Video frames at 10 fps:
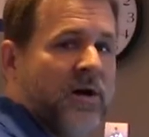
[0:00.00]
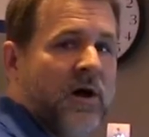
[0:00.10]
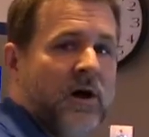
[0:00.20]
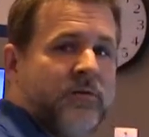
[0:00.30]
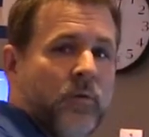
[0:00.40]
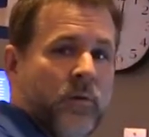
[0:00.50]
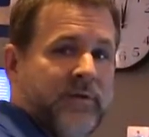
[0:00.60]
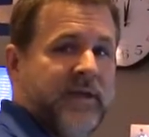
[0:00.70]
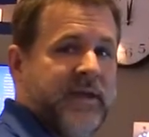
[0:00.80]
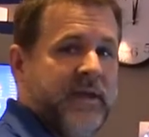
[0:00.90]
and off
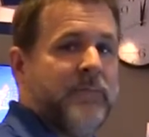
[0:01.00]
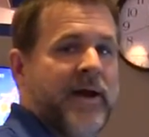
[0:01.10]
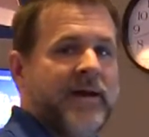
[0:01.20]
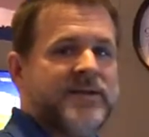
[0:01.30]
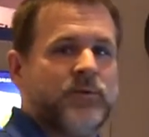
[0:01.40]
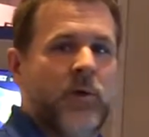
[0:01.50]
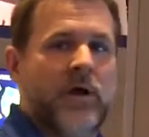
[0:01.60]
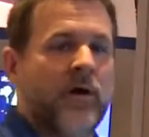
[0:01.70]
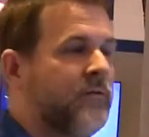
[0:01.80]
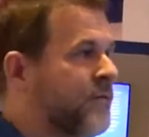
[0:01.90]
with the keypad as
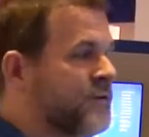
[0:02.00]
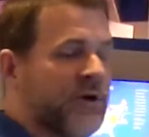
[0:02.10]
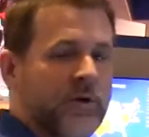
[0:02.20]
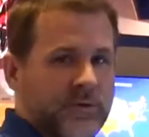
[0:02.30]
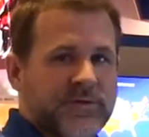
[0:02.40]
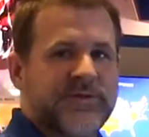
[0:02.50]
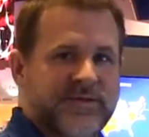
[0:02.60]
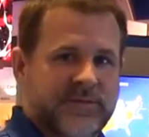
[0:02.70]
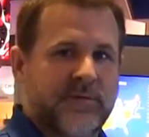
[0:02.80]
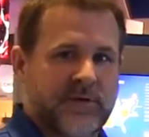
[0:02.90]
well for total
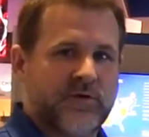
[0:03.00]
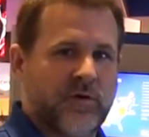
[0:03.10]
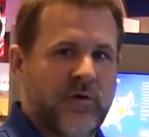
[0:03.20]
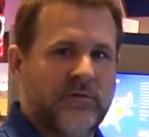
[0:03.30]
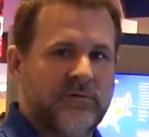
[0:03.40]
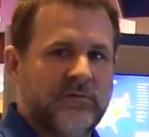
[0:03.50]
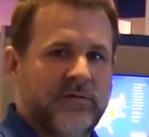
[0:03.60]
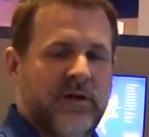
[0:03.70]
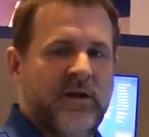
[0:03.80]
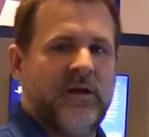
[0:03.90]
system control.
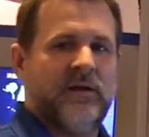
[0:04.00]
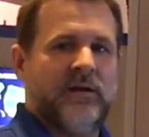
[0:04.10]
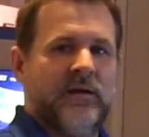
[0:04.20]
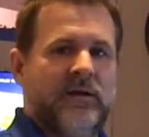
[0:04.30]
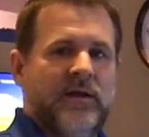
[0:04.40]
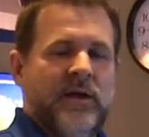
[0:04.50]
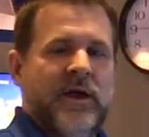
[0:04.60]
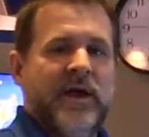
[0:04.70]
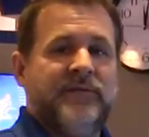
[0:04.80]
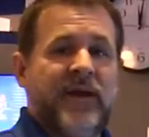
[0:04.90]

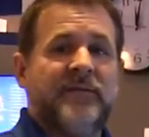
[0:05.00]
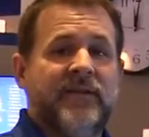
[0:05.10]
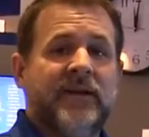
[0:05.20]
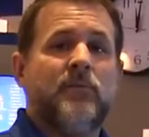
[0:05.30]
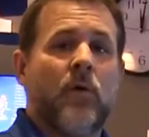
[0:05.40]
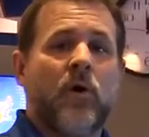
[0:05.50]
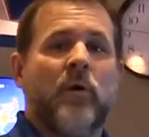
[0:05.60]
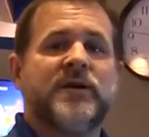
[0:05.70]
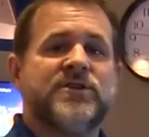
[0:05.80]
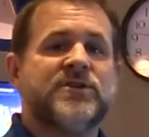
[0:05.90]
If you have any more
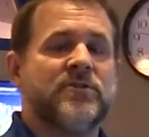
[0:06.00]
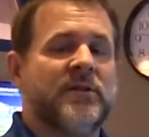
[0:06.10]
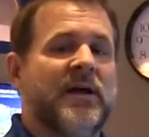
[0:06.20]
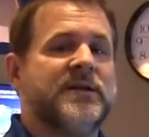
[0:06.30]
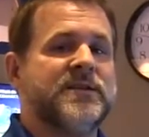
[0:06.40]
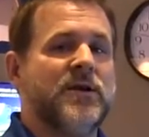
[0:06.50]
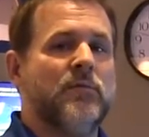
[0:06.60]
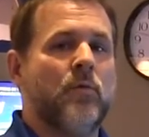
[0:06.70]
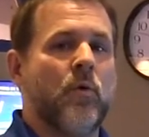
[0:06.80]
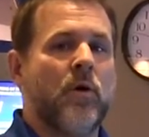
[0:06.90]
questions or would like to
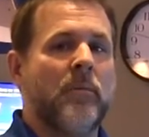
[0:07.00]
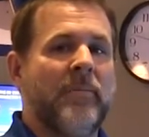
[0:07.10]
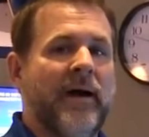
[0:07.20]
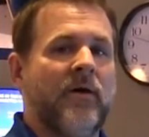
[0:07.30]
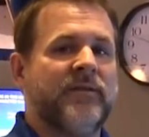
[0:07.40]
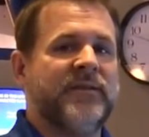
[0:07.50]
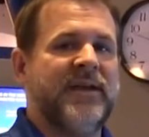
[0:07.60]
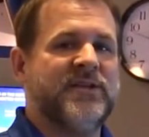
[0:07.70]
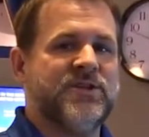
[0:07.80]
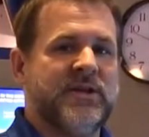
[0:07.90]
know more about
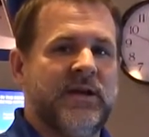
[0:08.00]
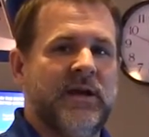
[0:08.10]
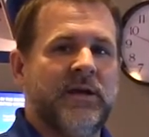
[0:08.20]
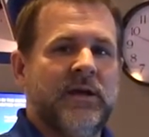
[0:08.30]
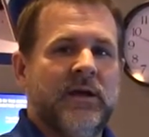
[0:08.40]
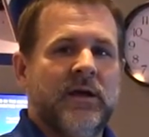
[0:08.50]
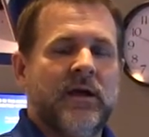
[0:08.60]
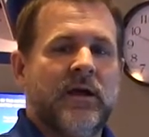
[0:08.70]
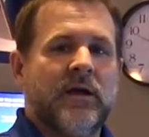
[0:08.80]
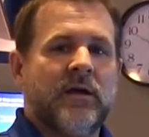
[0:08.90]
the EDU-KIT,
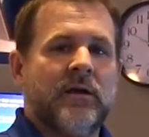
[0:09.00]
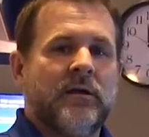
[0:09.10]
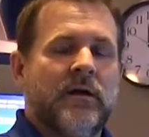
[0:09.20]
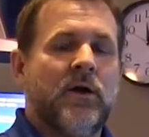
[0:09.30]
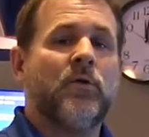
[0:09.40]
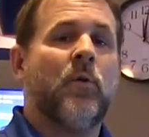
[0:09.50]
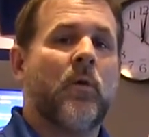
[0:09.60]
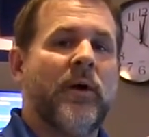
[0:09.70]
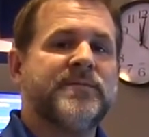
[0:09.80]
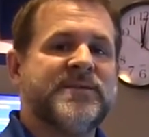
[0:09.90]
go to
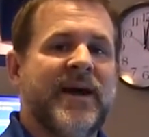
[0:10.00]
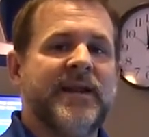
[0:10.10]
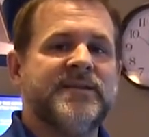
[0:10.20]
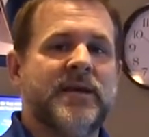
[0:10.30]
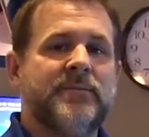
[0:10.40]
our website at